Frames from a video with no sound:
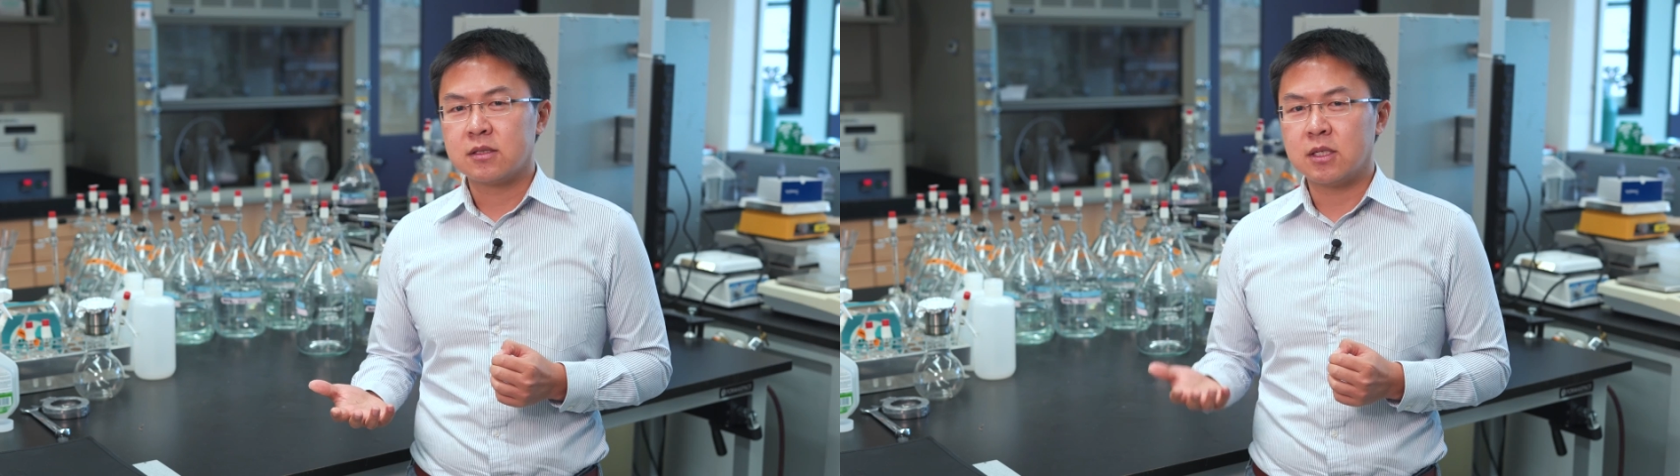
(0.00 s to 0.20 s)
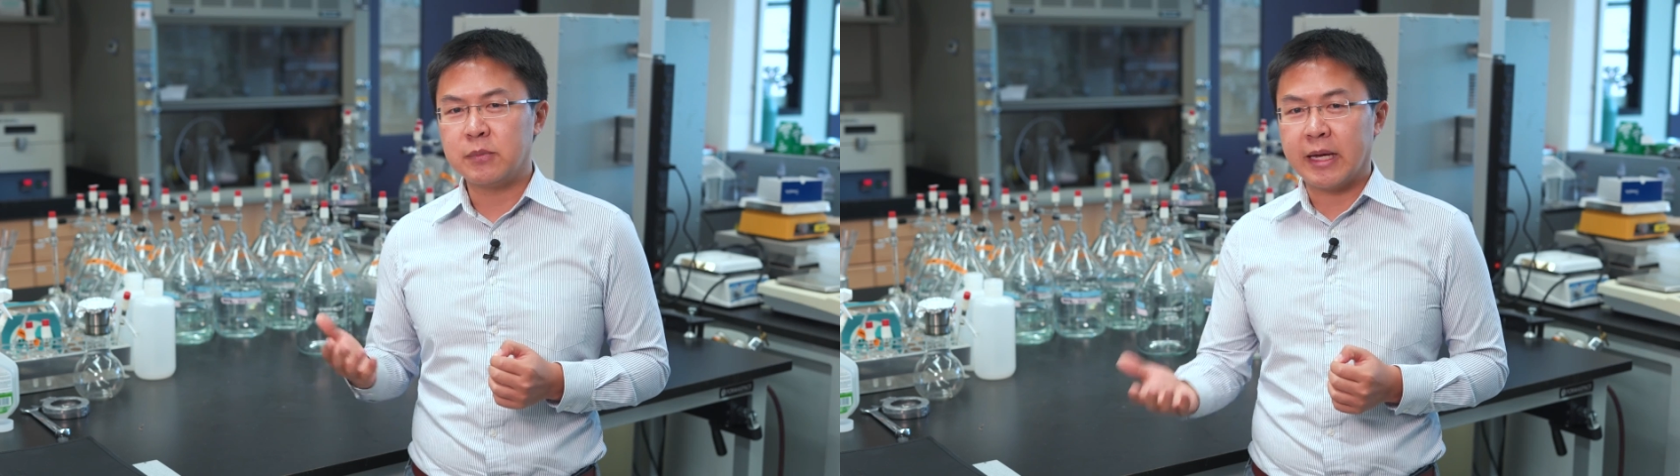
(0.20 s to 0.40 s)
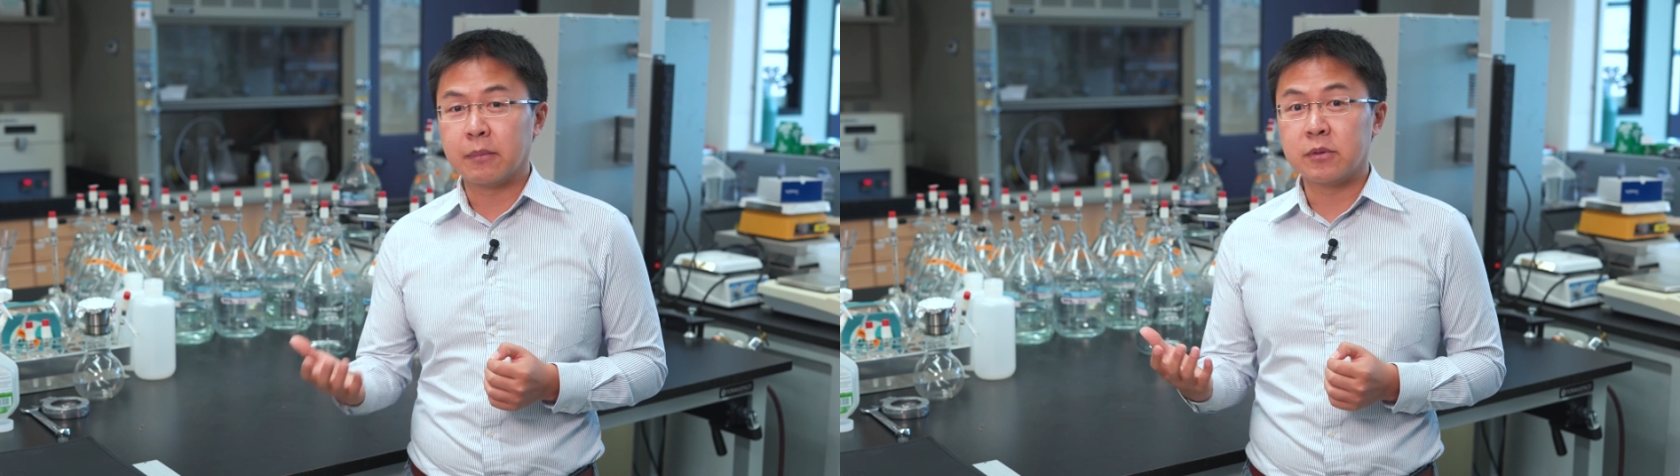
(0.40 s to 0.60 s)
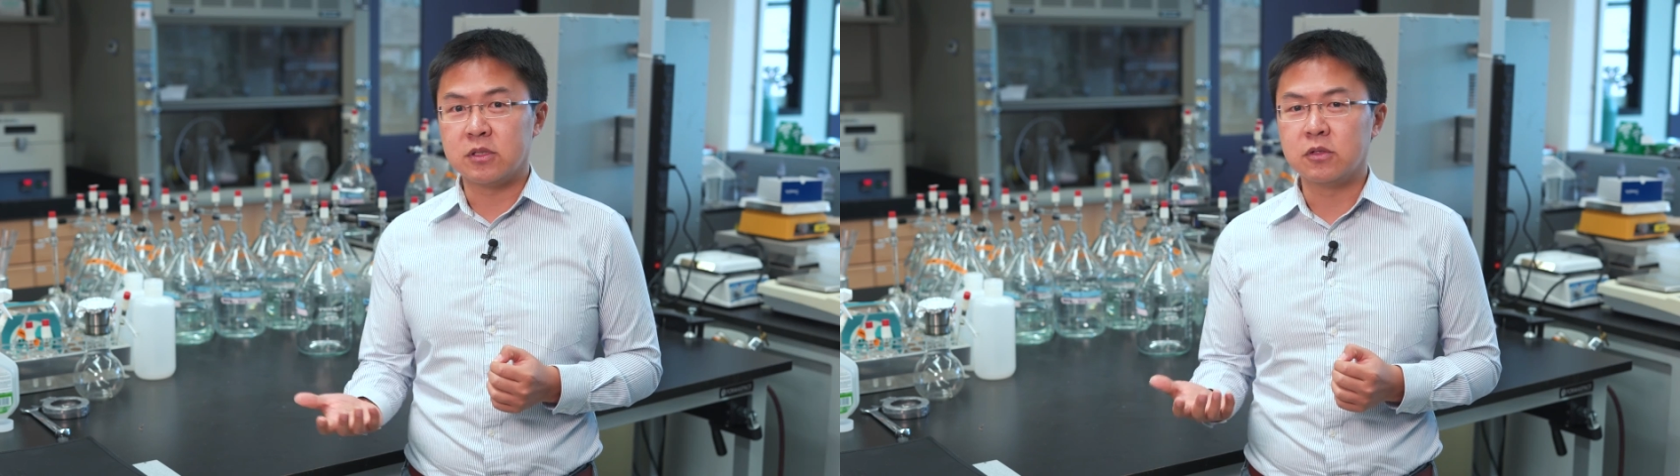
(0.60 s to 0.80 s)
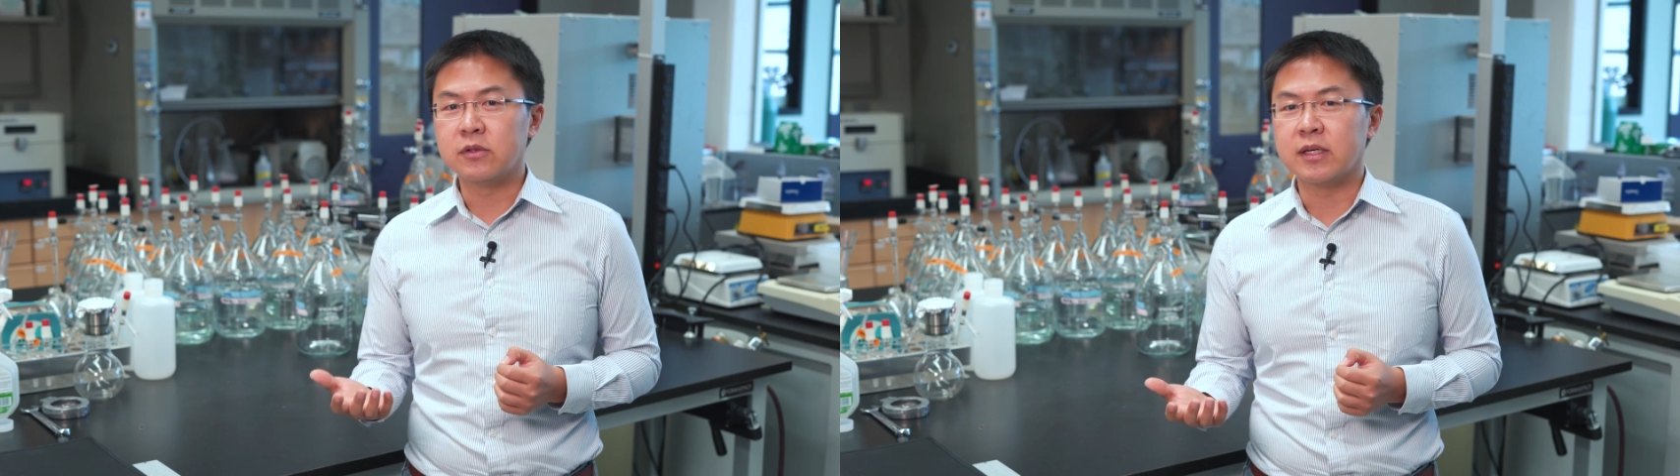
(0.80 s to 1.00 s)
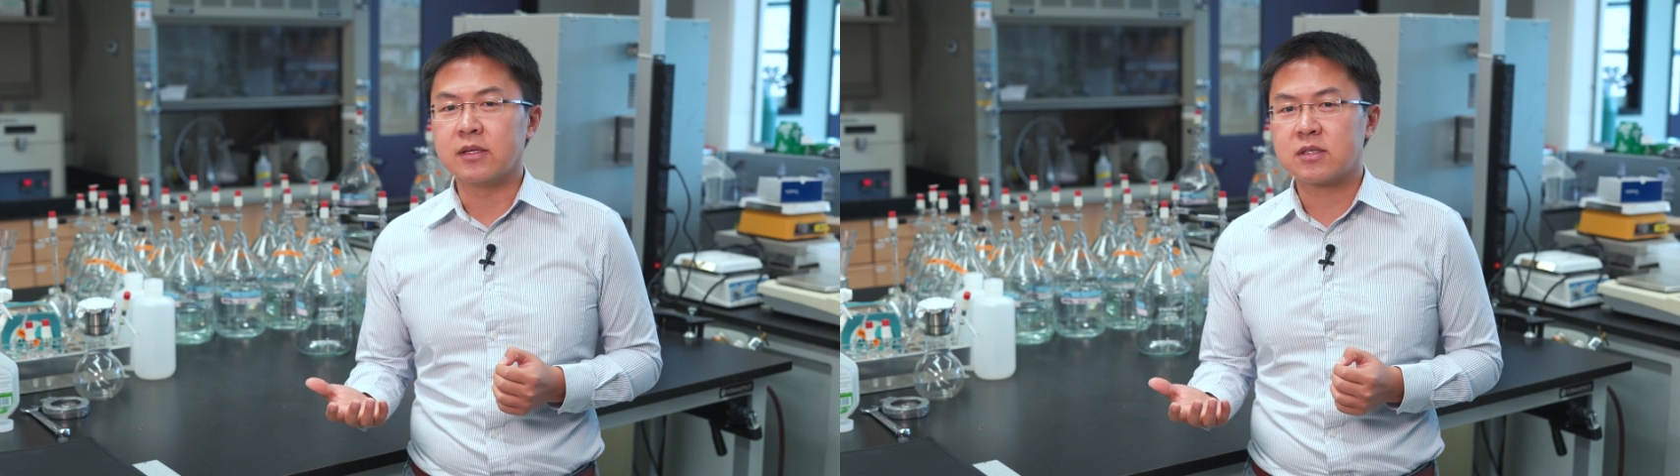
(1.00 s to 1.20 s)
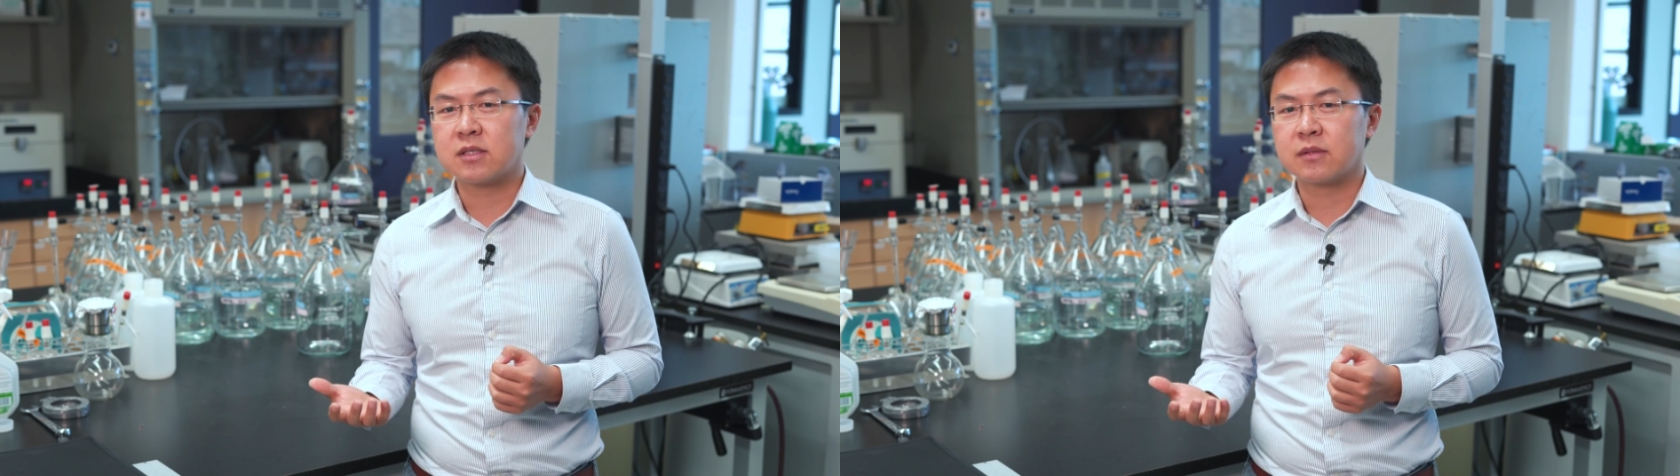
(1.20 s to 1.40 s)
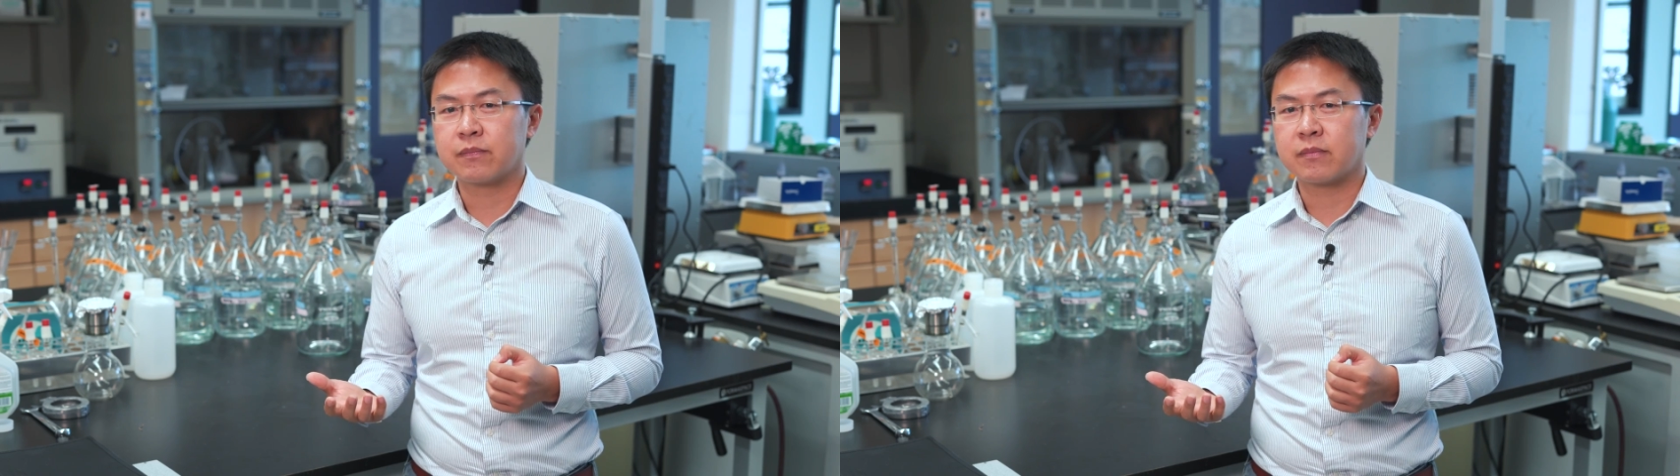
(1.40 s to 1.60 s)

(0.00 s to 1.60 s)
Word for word: to be able to do this.